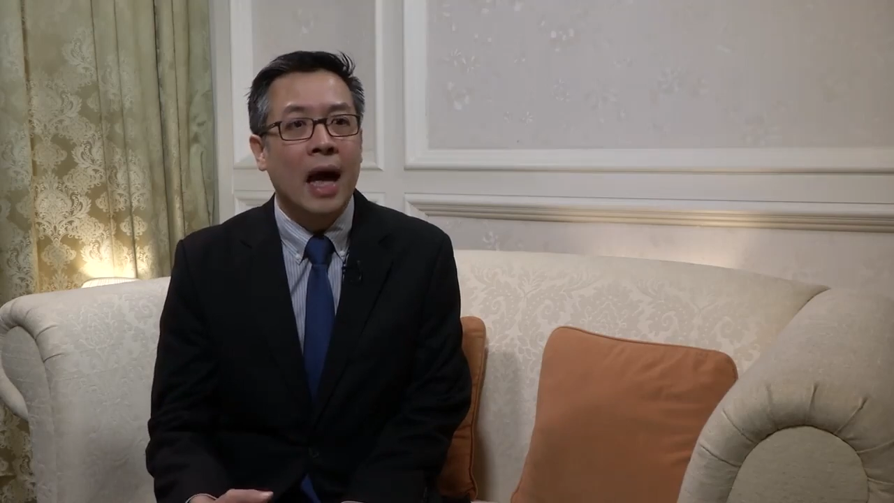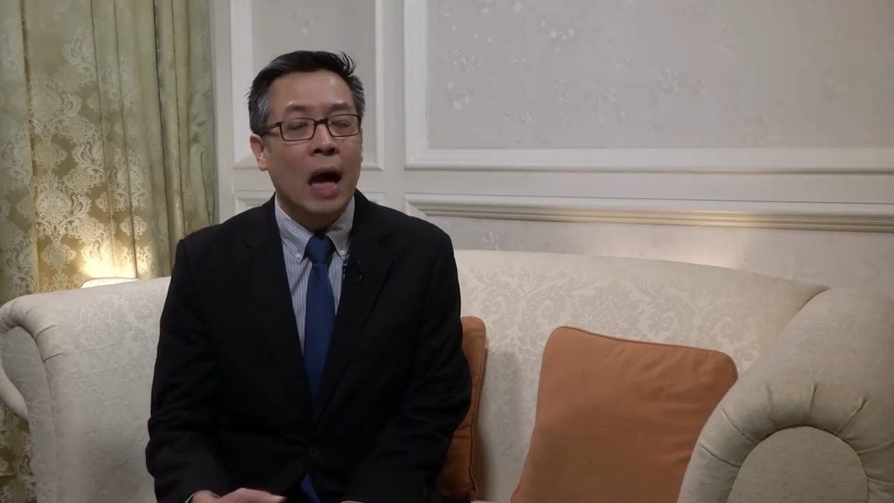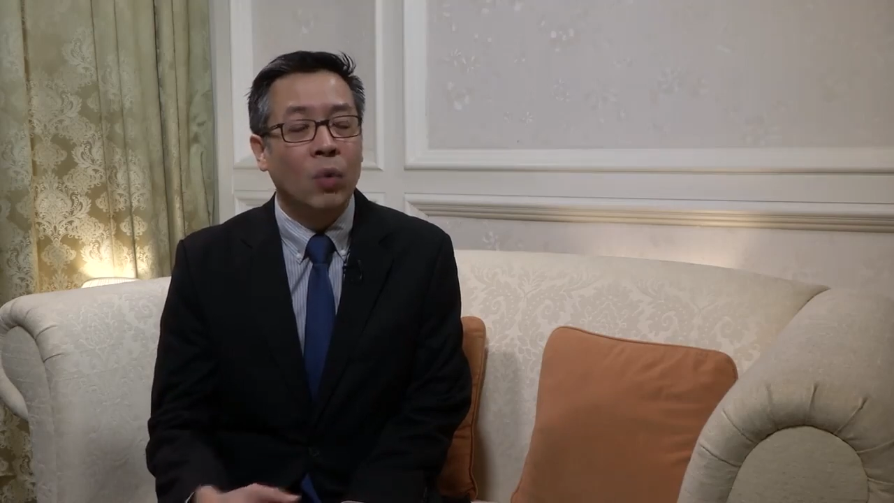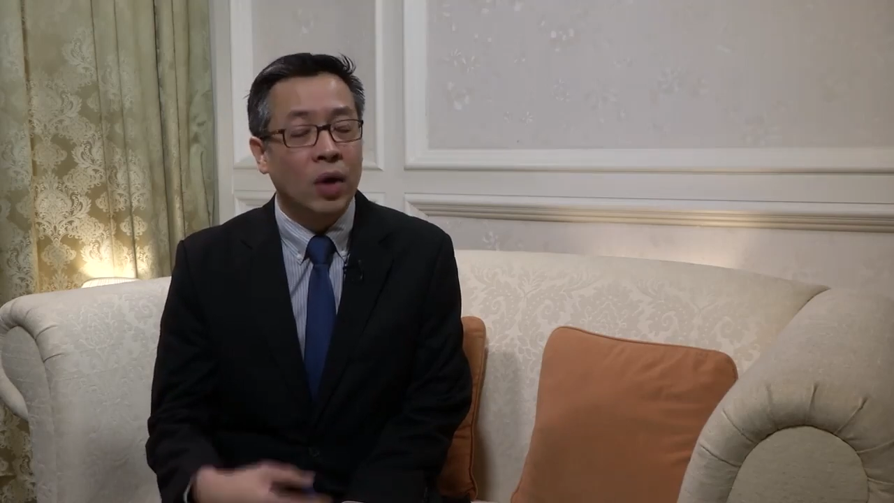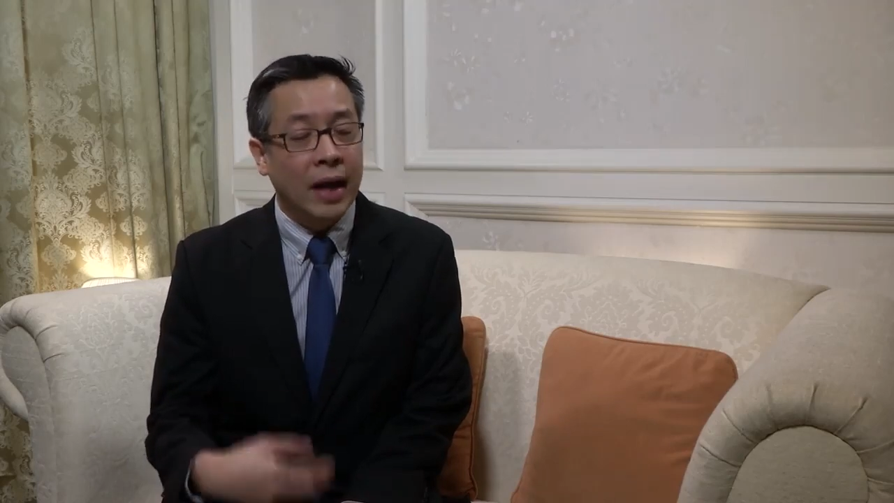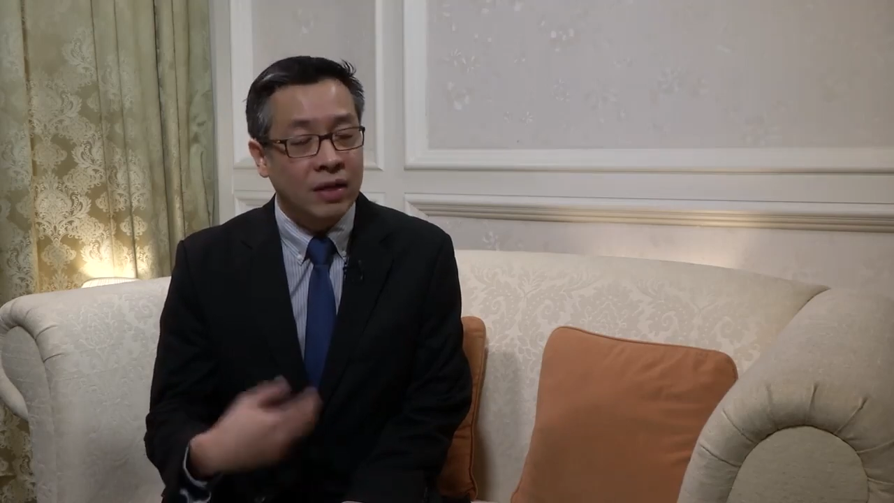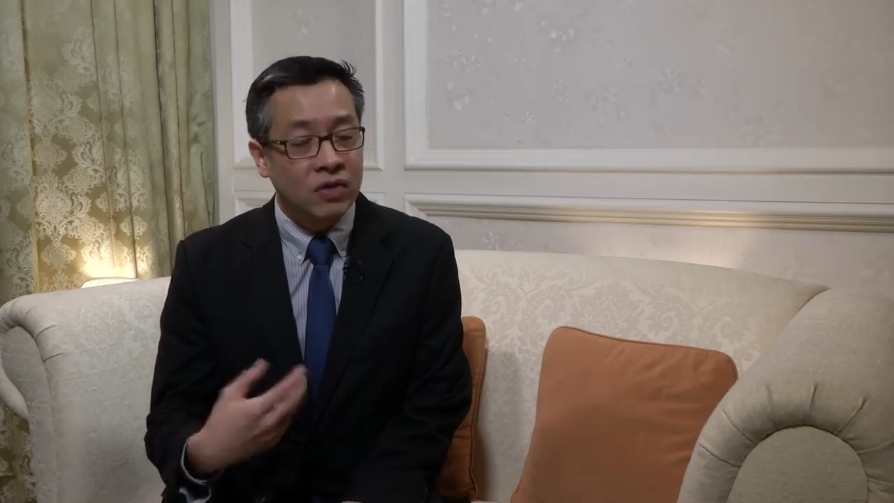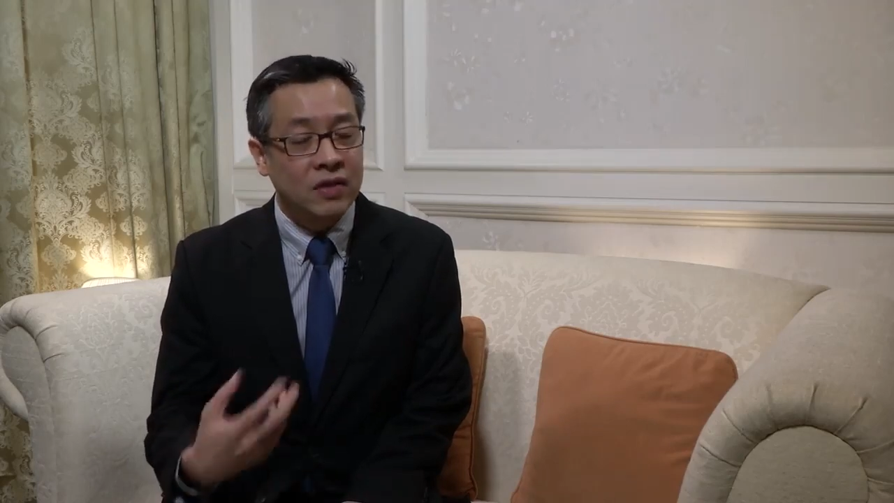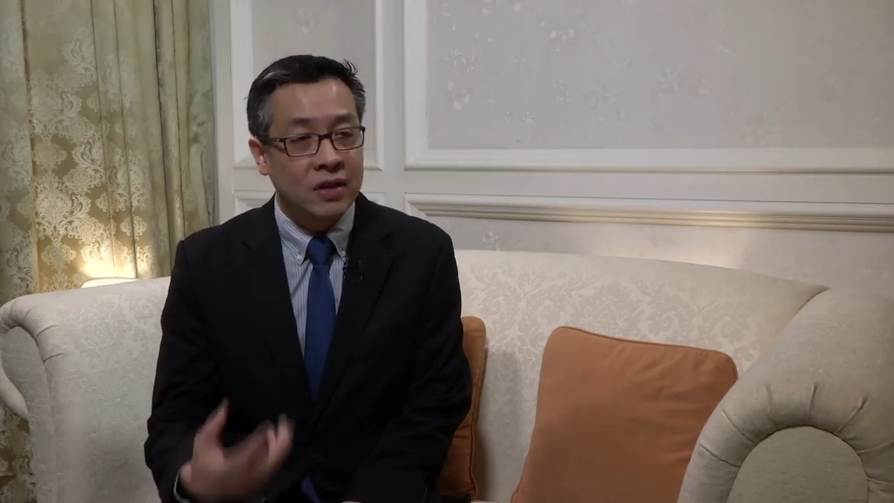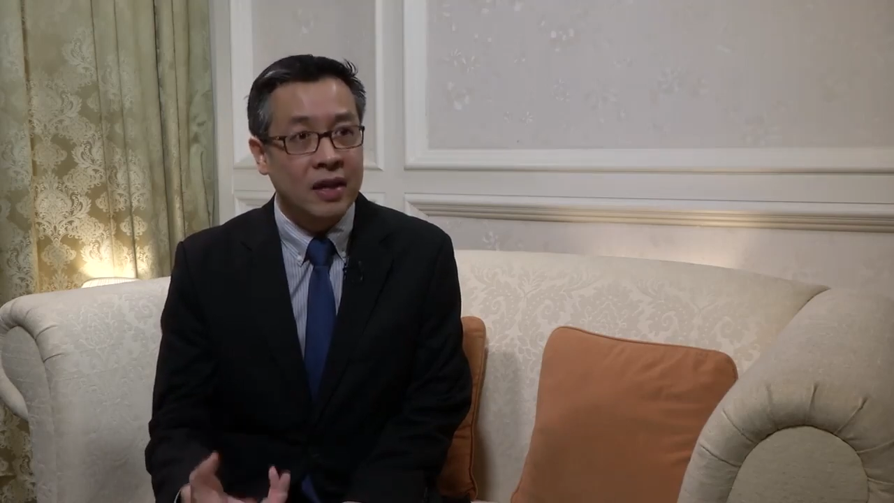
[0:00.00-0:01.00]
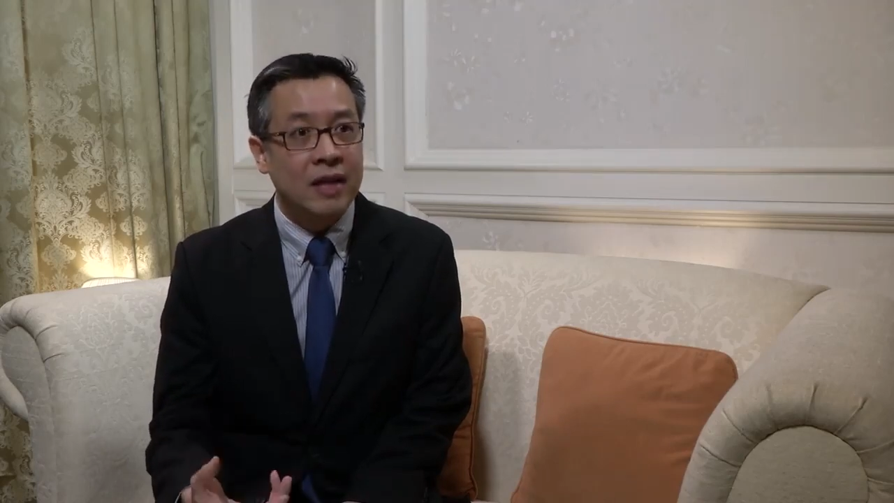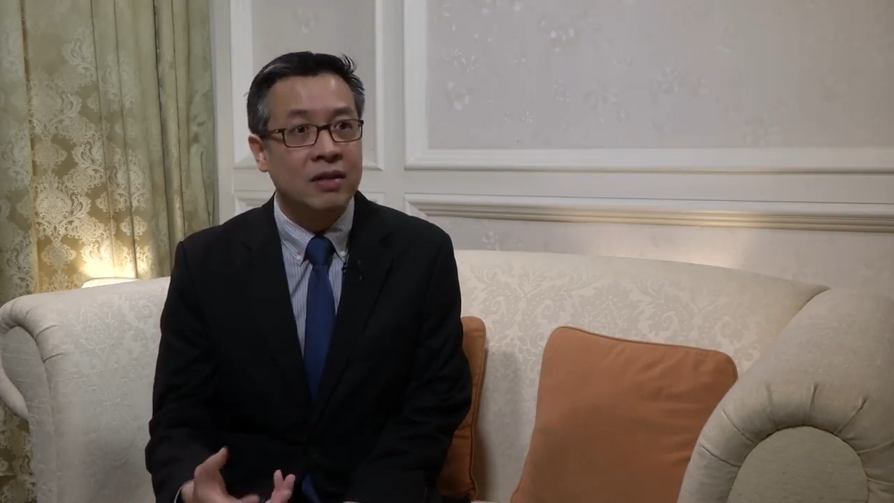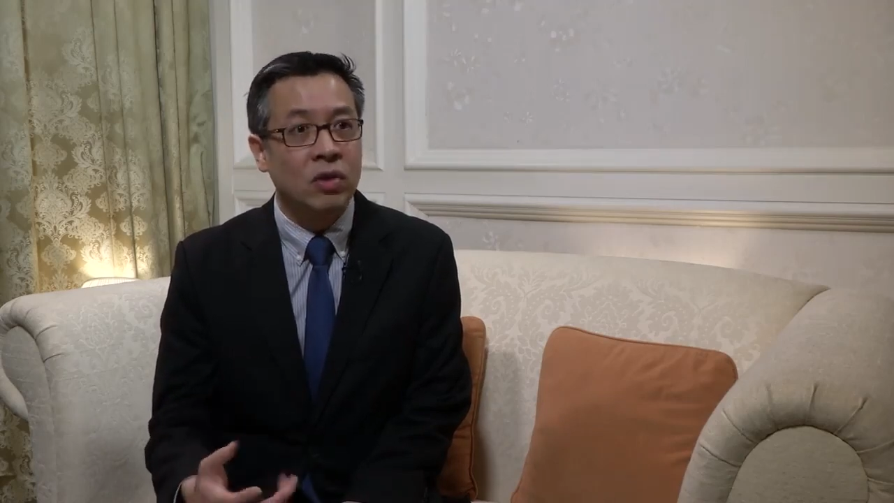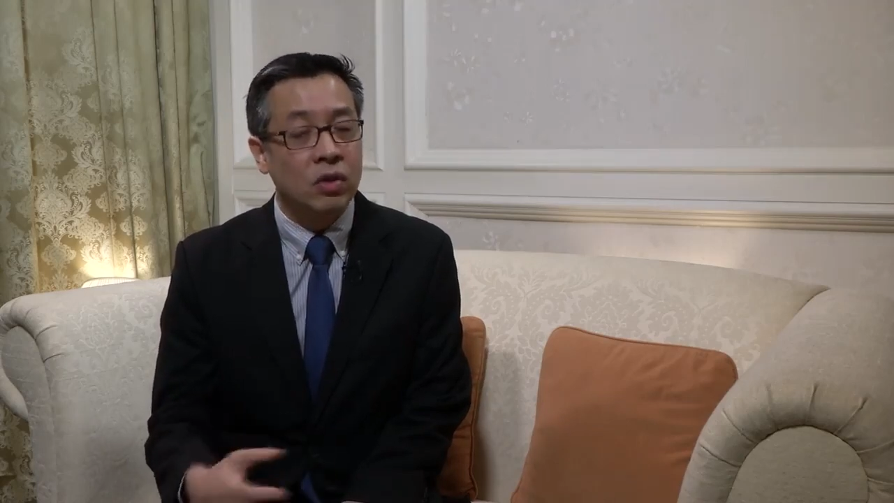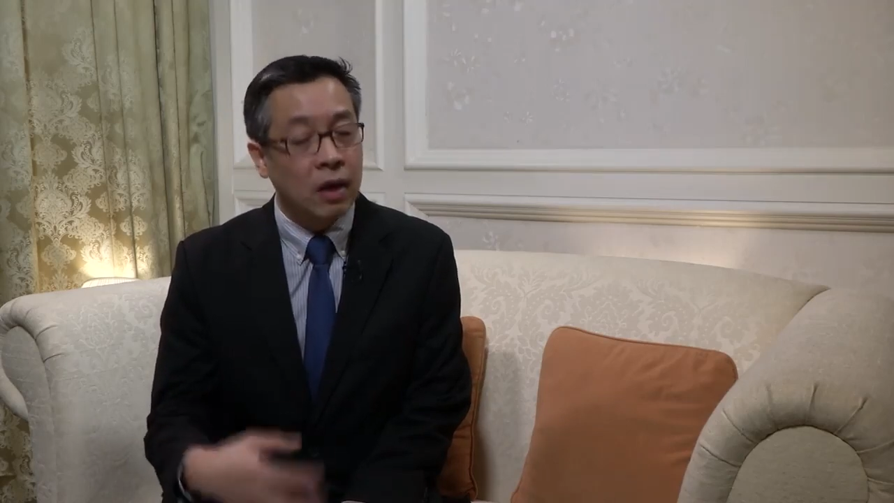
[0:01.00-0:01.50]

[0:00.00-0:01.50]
I would like to suggest,